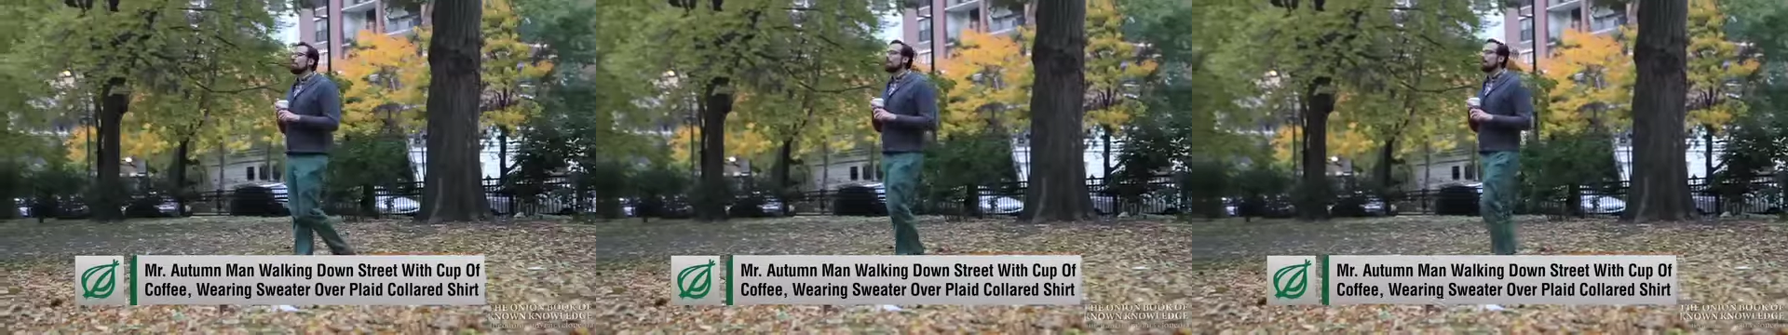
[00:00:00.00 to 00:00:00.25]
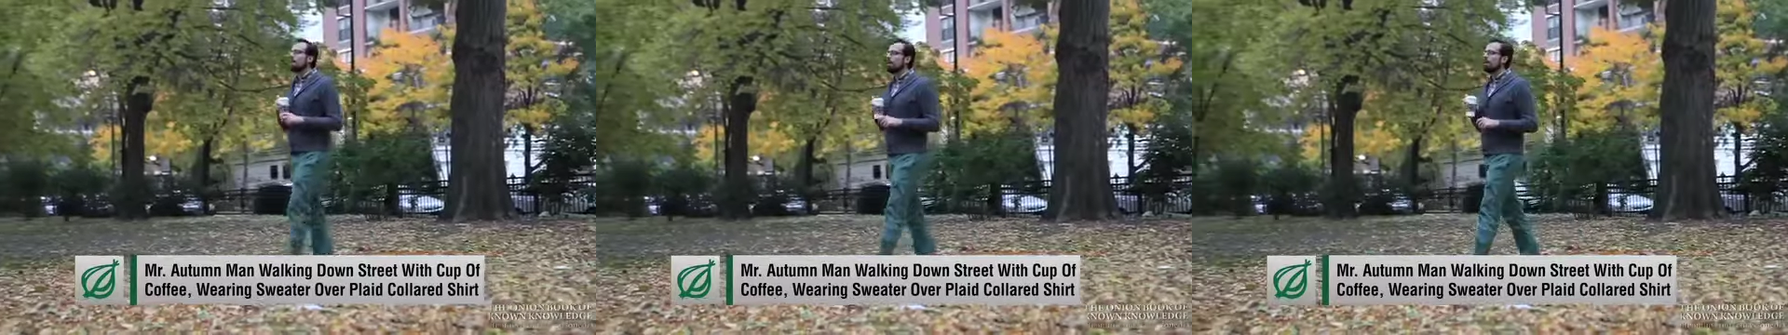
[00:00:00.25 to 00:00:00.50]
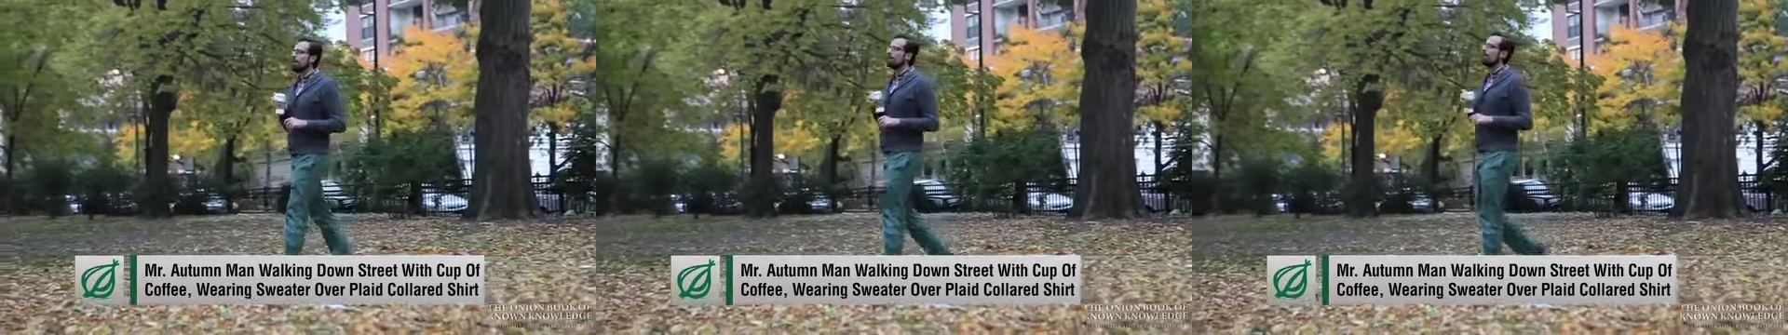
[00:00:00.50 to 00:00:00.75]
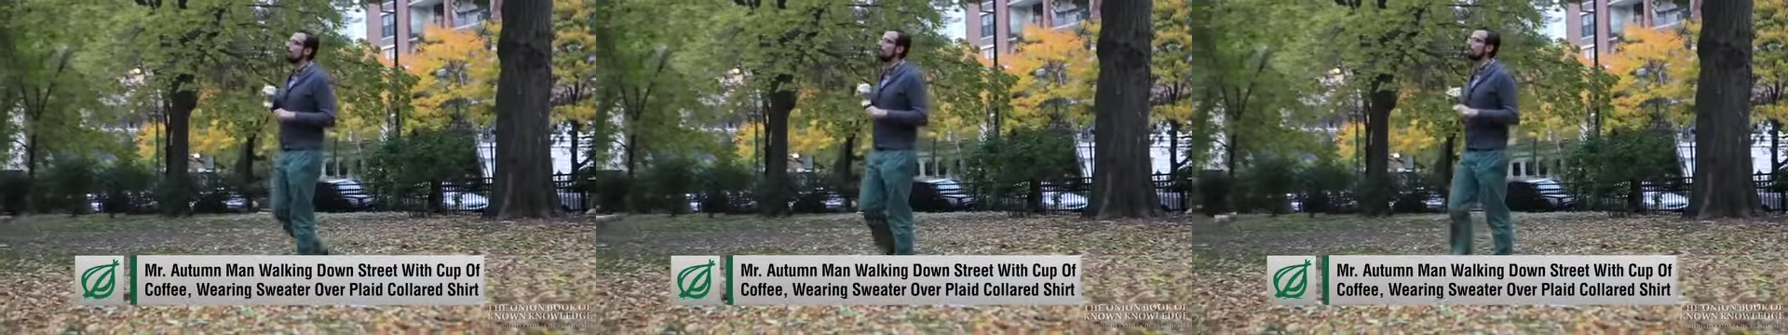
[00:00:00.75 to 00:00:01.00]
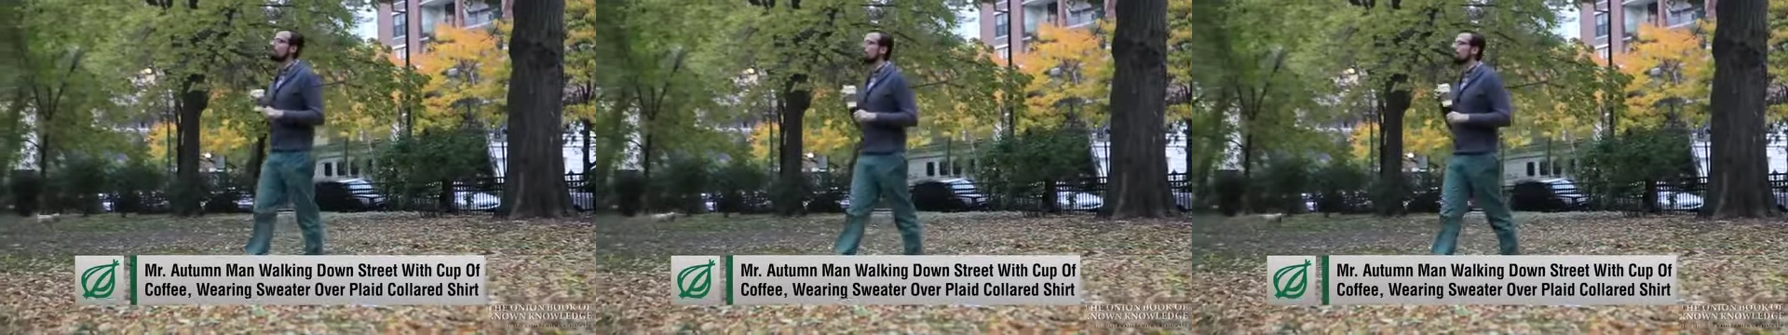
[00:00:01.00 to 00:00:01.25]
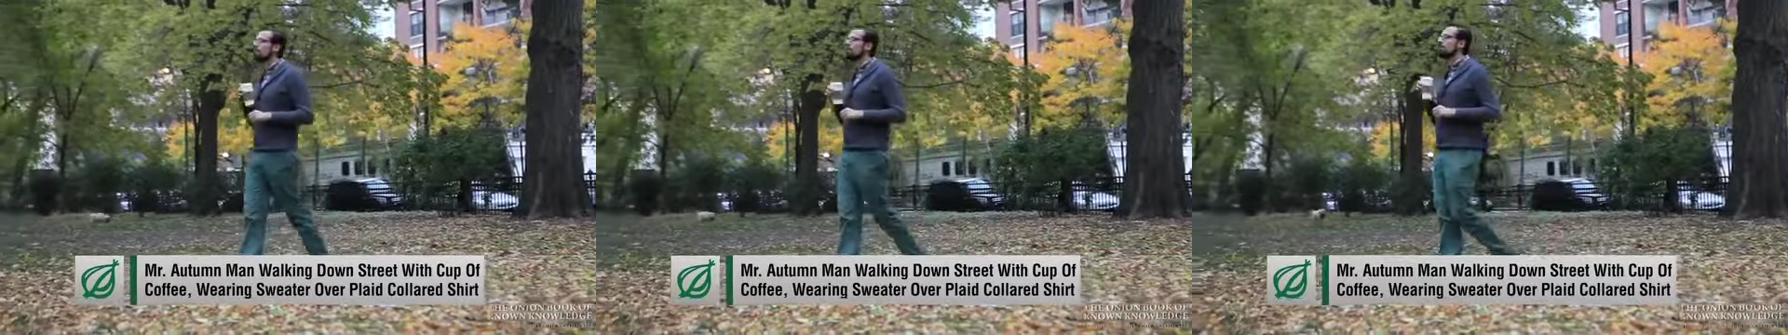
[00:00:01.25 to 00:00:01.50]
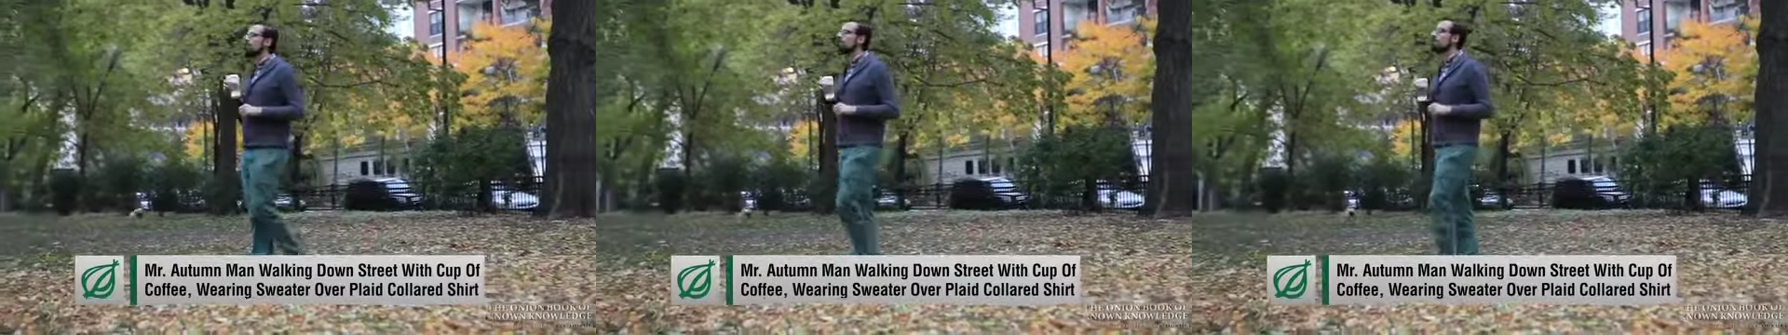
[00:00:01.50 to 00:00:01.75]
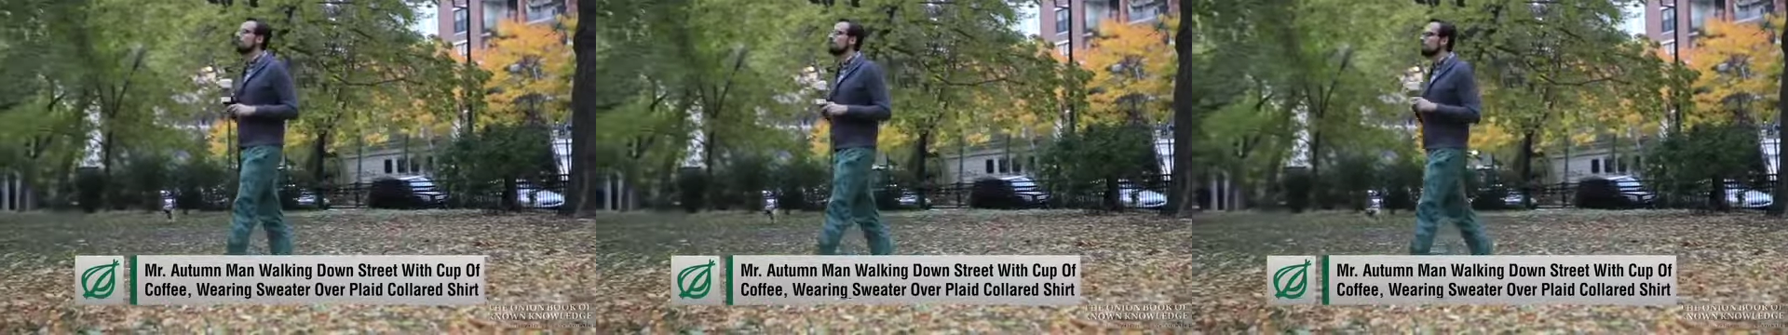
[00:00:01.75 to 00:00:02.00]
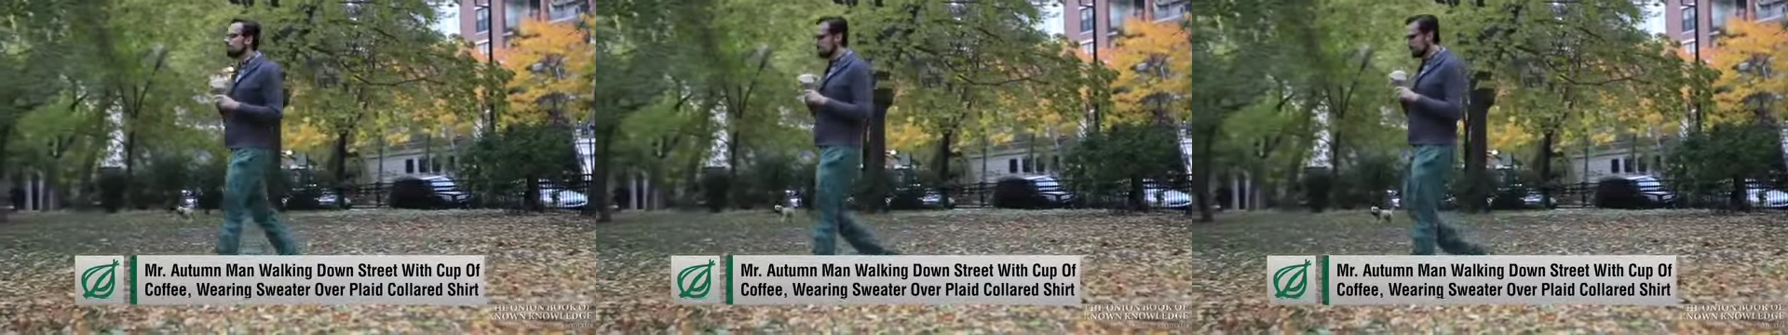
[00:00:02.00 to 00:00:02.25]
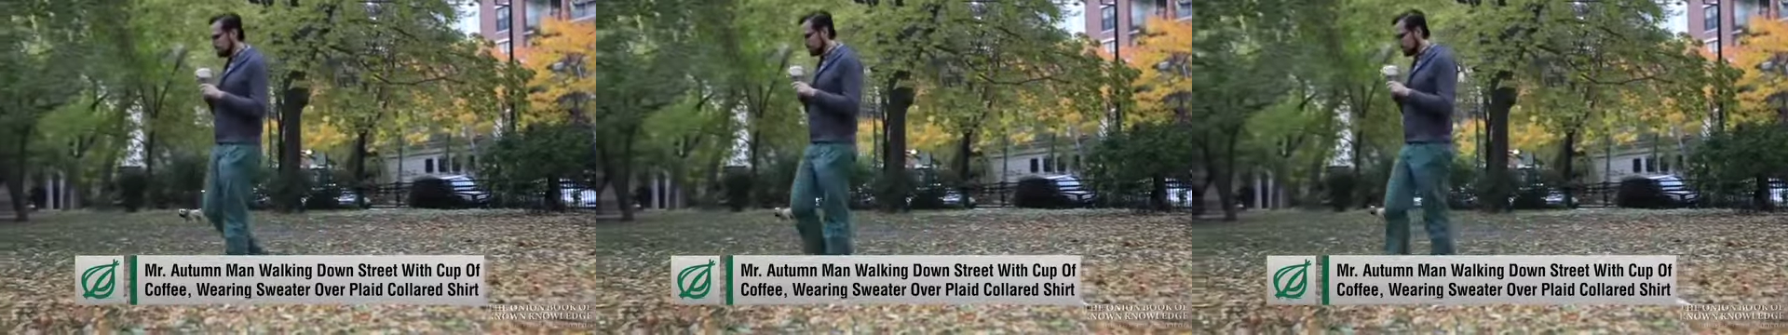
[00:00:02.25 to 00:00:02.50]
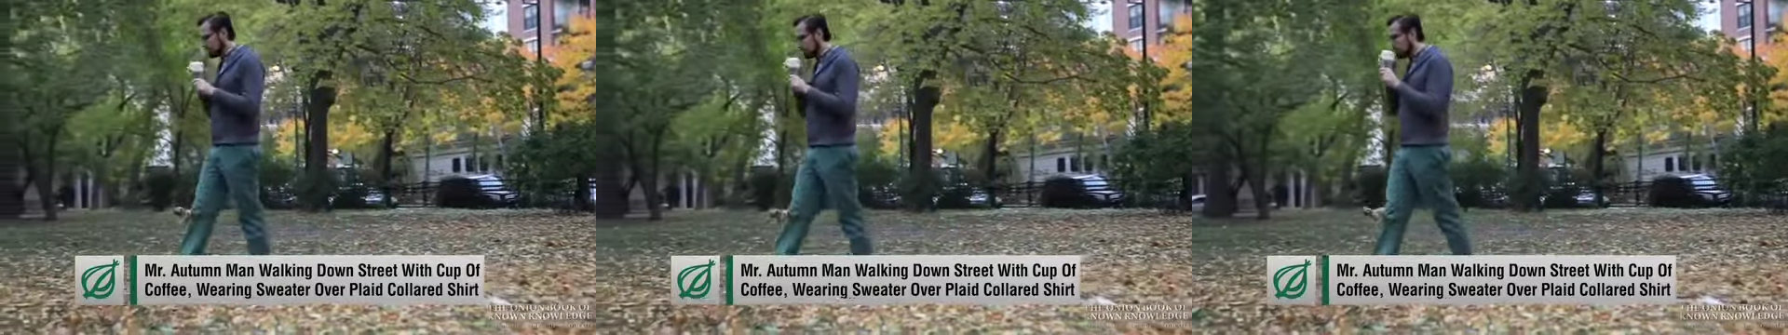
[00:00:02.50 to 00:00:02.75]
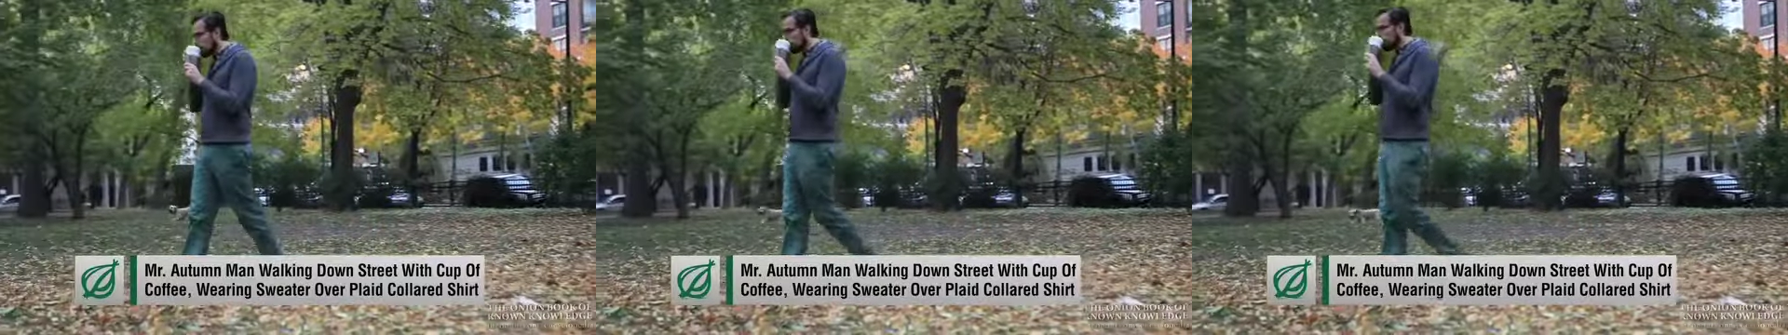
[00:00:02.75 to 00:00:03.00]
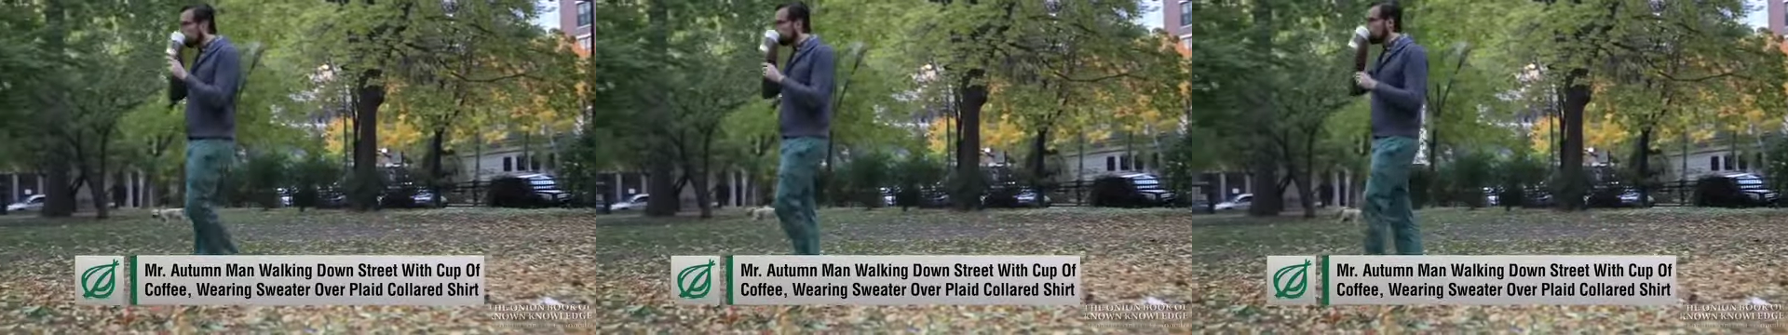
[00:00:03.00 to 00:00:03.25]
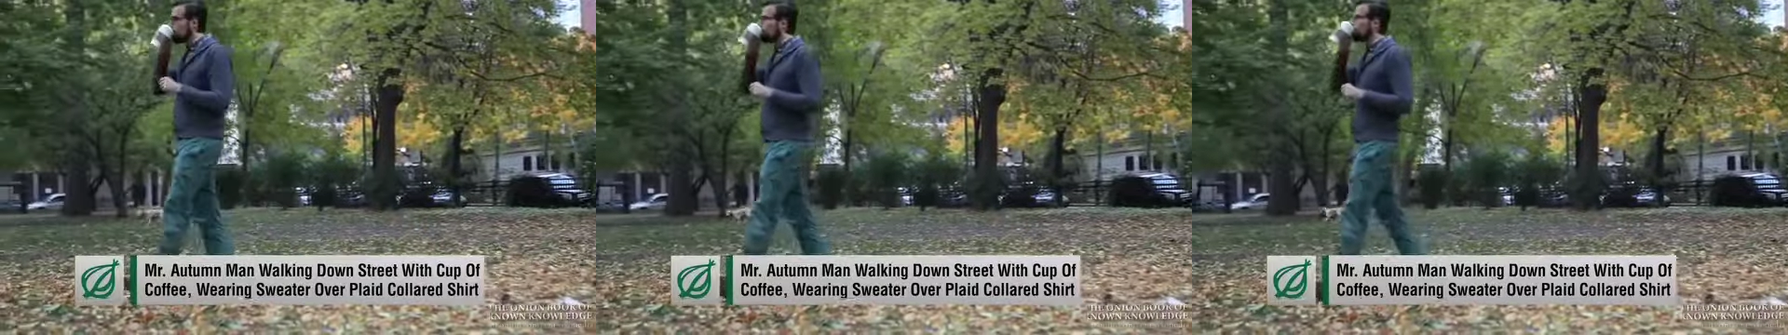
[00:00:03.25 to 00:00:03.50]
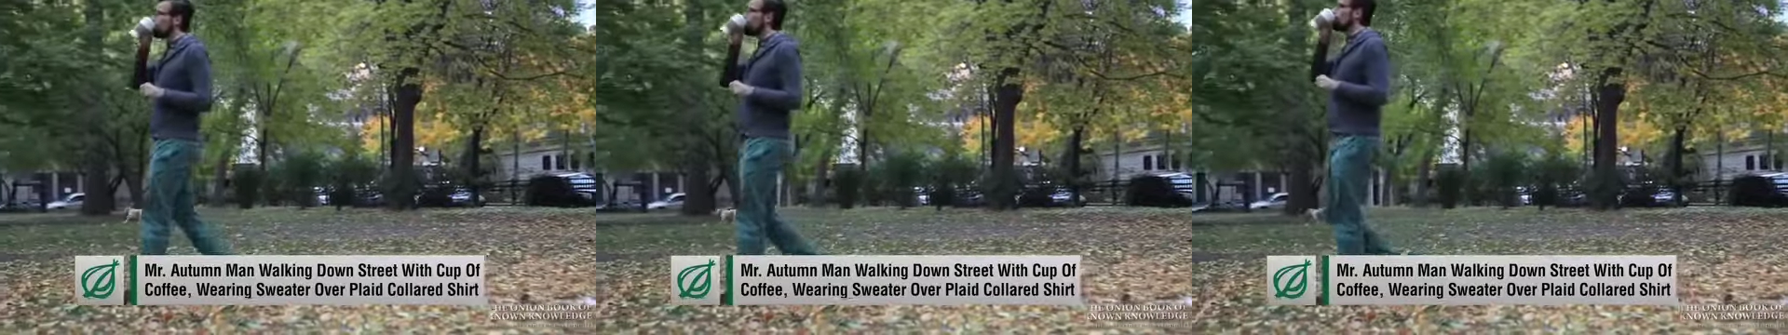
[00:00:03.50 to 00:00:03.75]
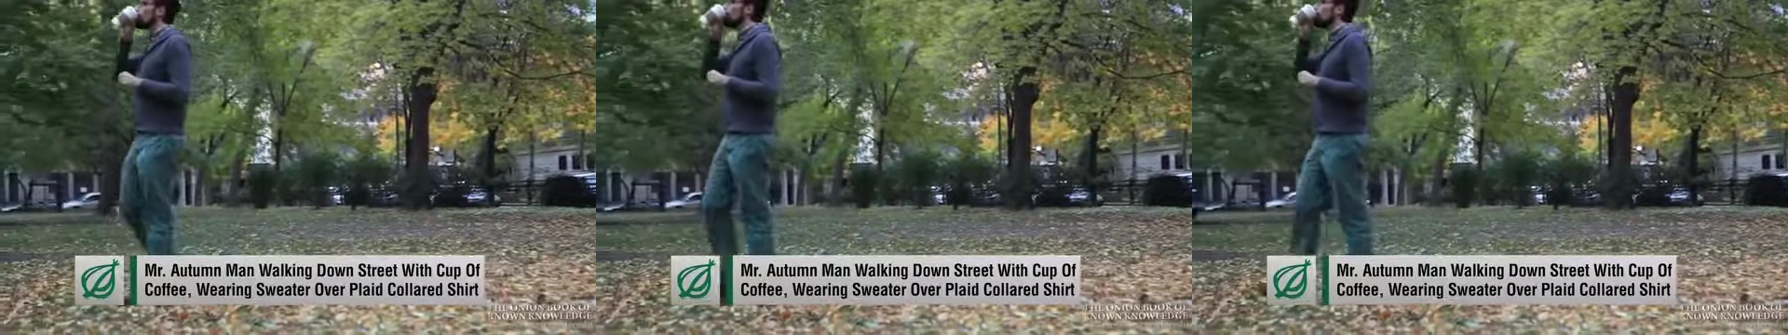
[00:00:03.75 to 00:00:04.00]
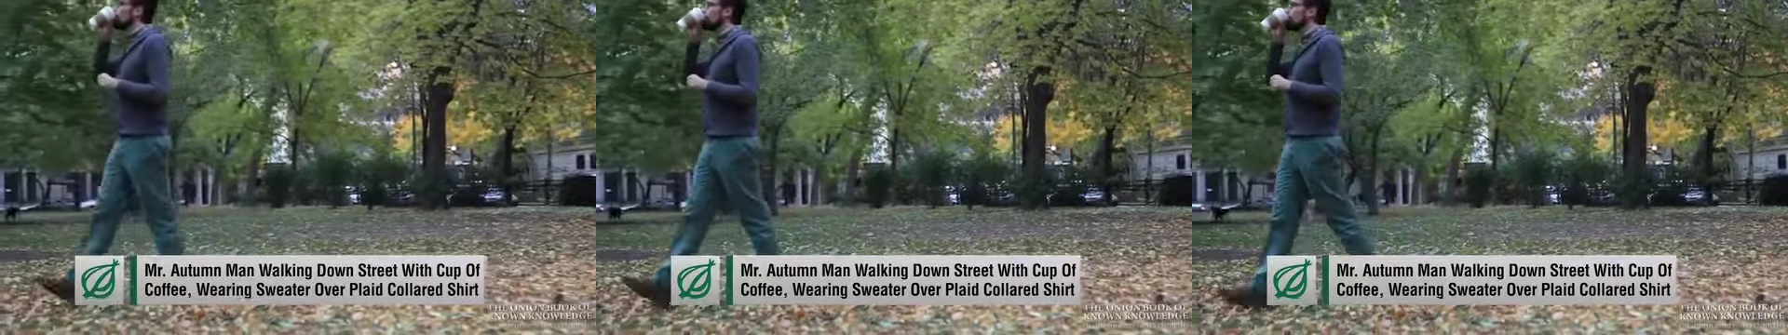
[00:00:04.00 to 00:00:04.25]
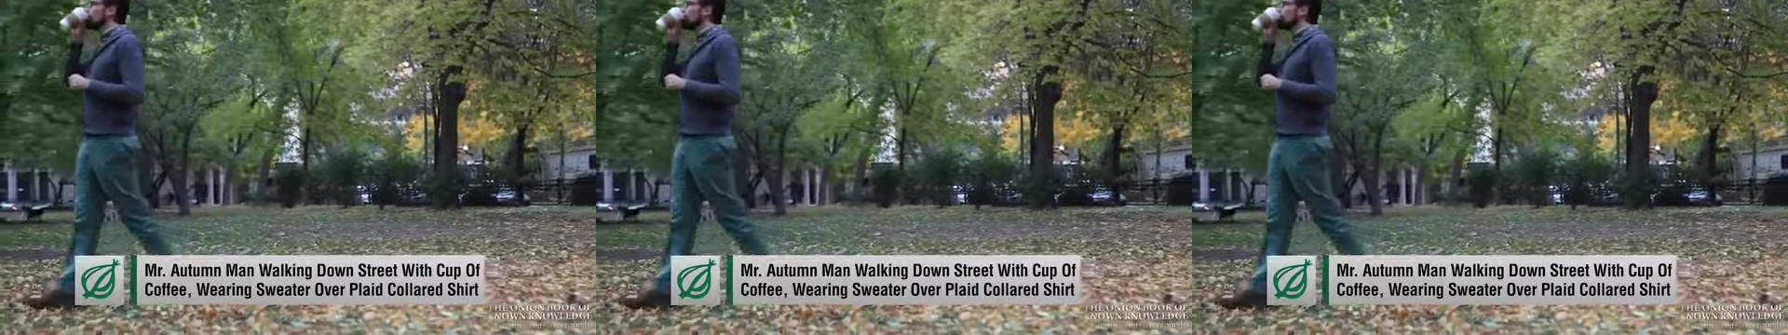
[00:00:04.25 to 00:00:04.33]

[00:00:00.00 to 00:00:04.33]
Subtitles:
(no speaker visible)